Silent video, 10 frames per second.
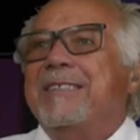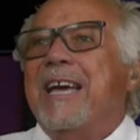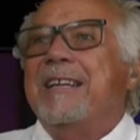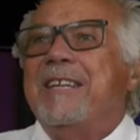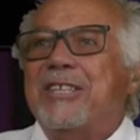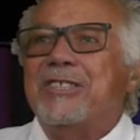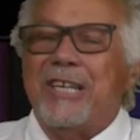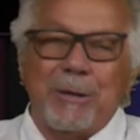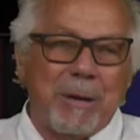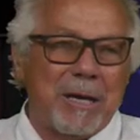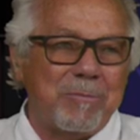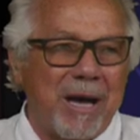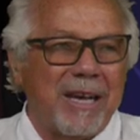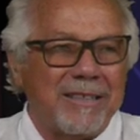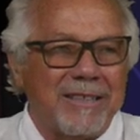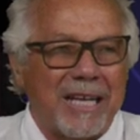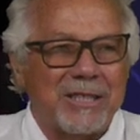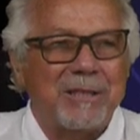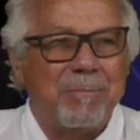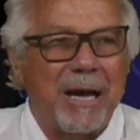And yes, they can make him buy it. That's
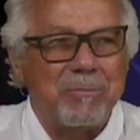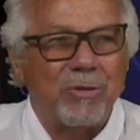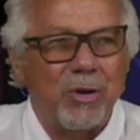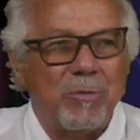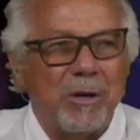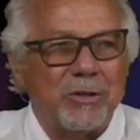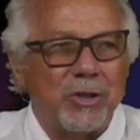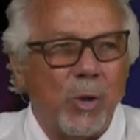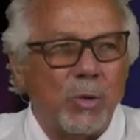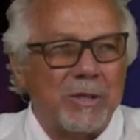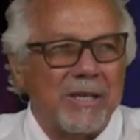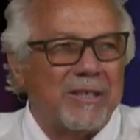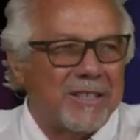the mind blower about this whole deal.